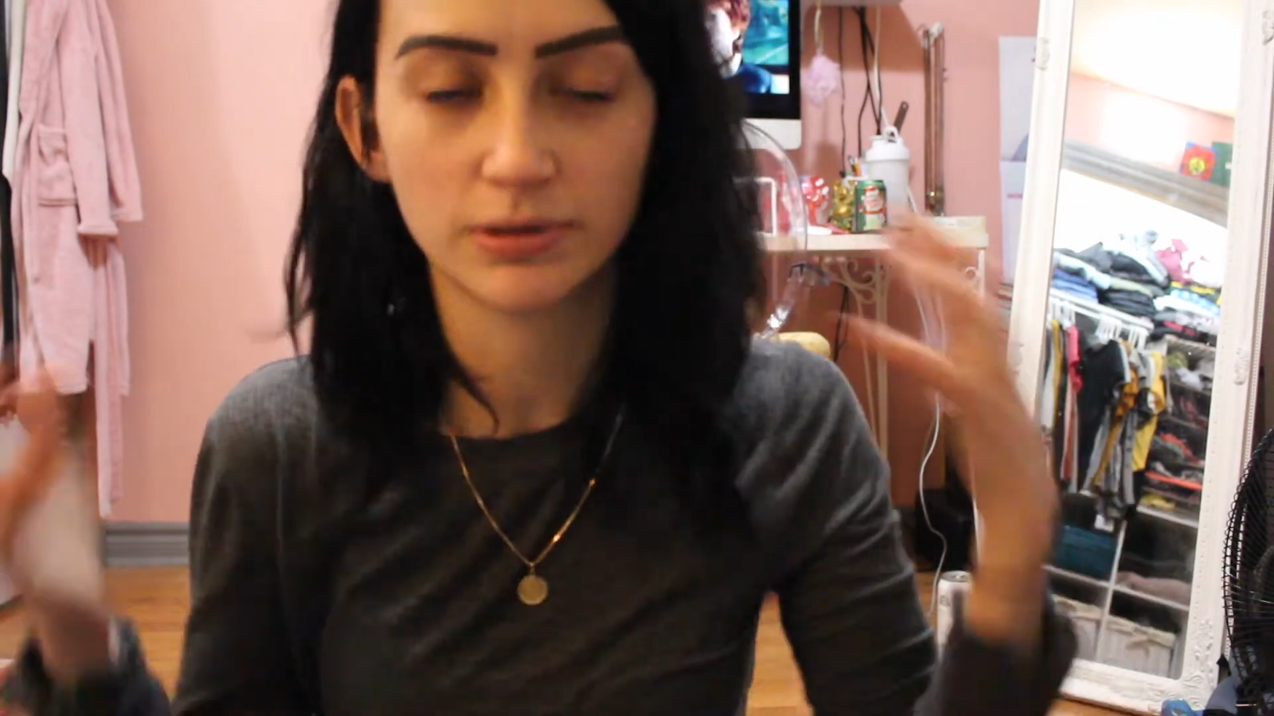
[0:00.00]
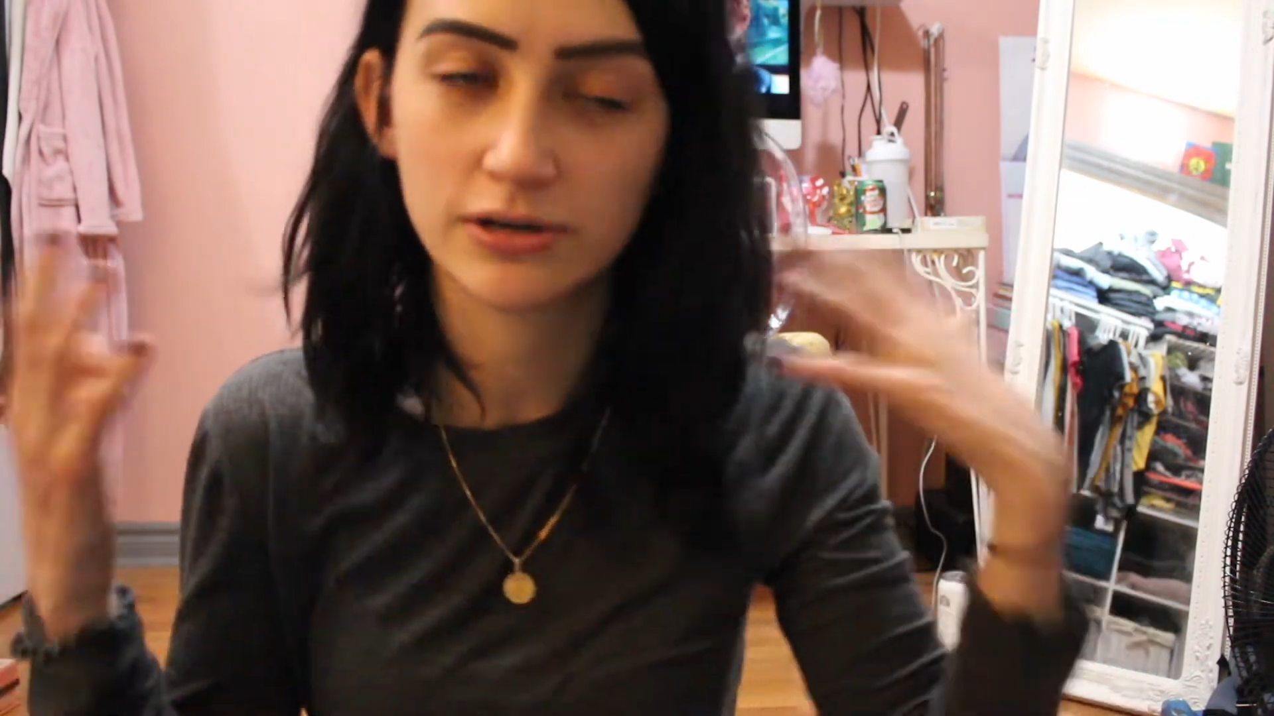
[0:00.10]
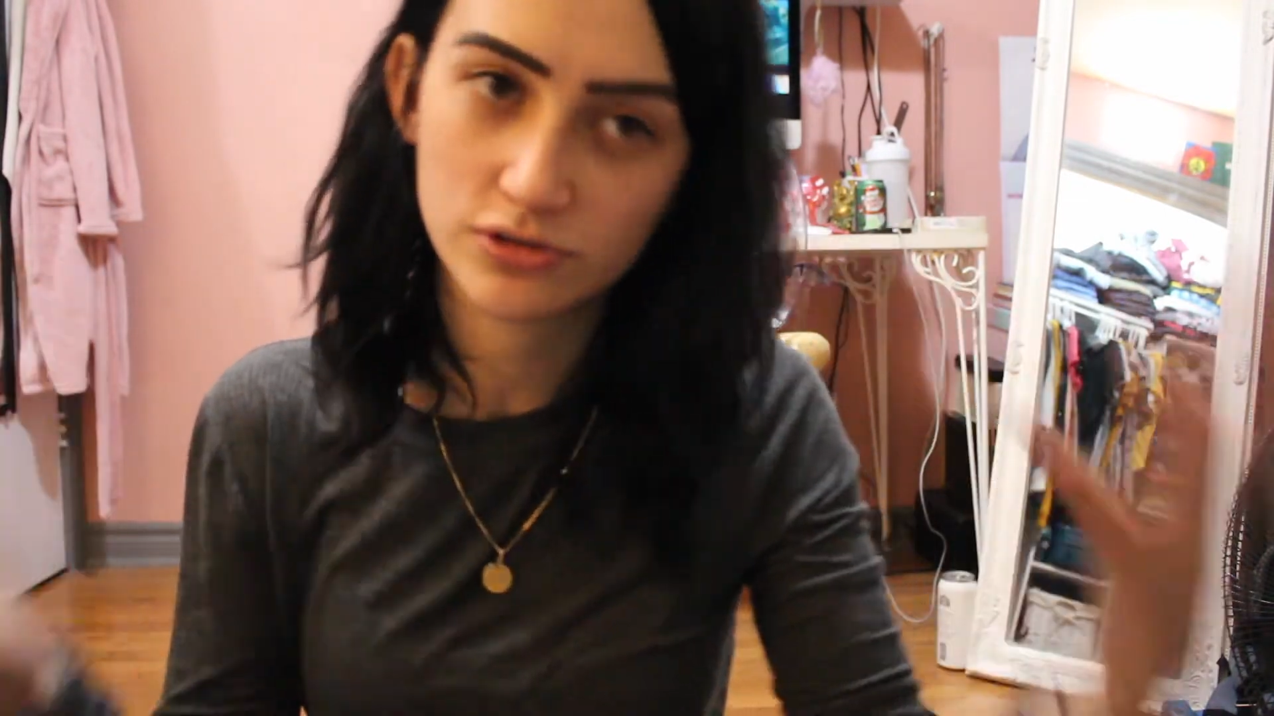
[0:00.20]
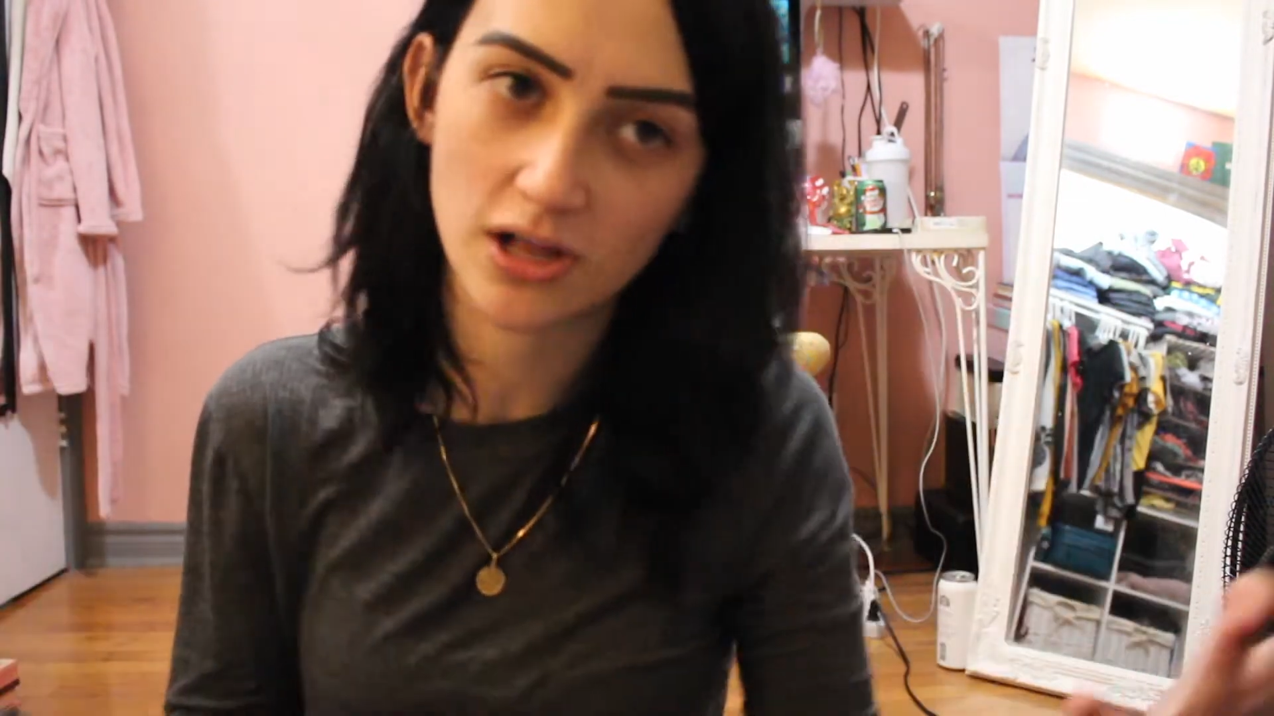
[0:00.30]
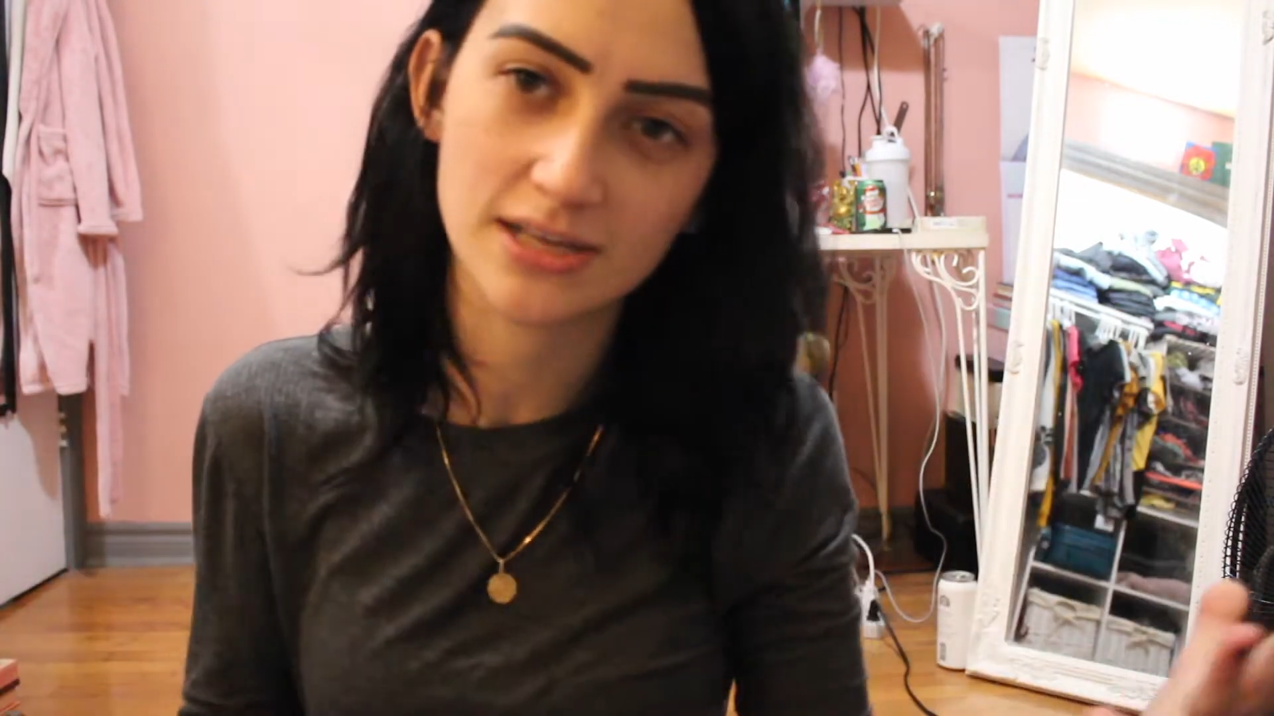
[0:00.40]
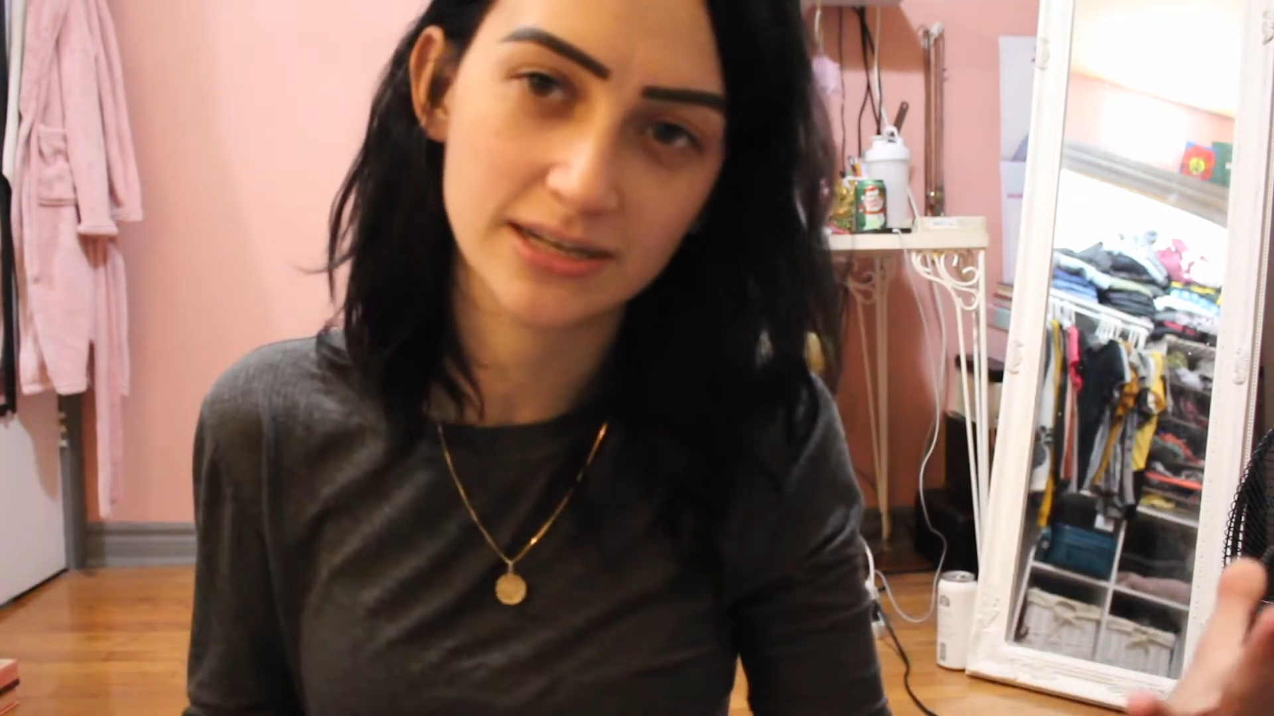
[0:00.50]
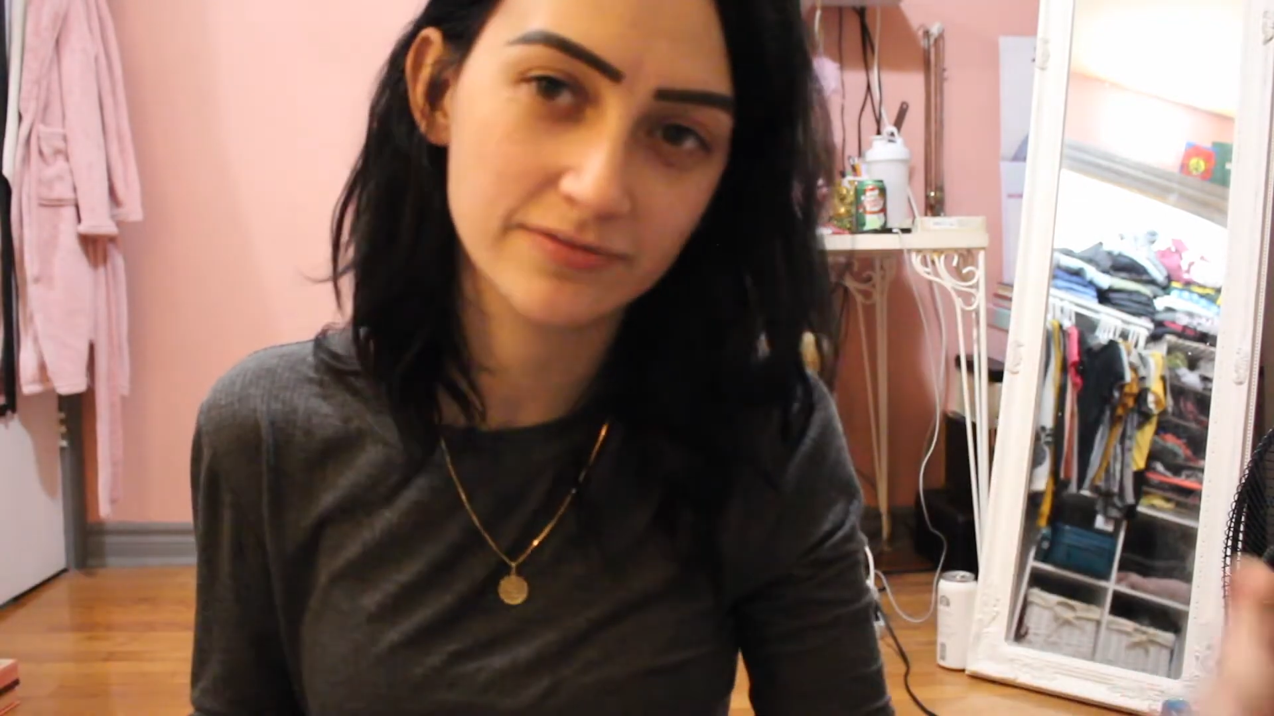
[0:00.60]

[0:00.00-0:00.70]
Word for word: Plato's Closet